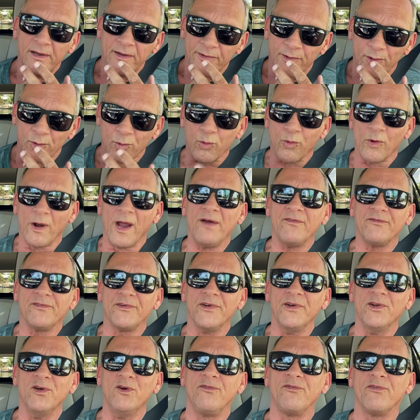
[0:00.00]
the
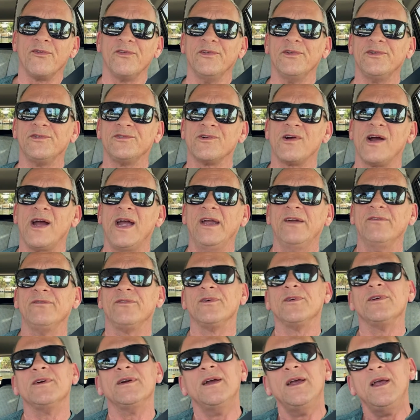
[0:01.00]
revenue for the
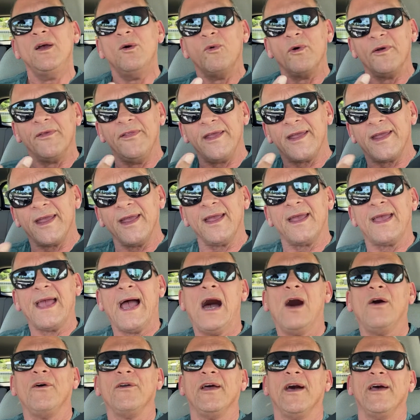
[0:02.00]
driver where they can
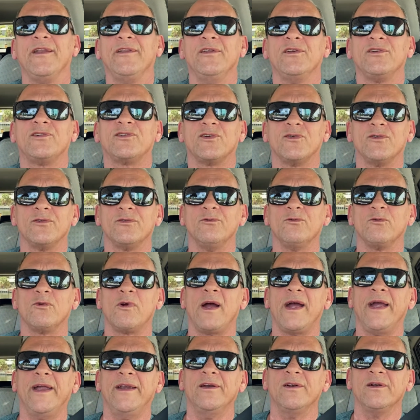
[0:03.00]
count on the certain
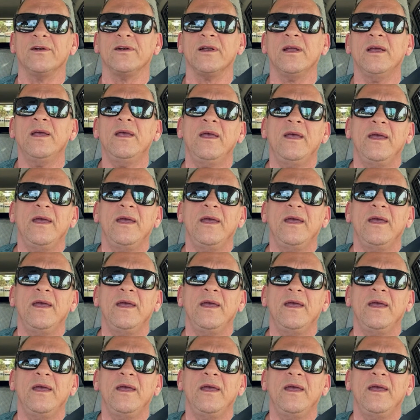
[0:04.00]
rider.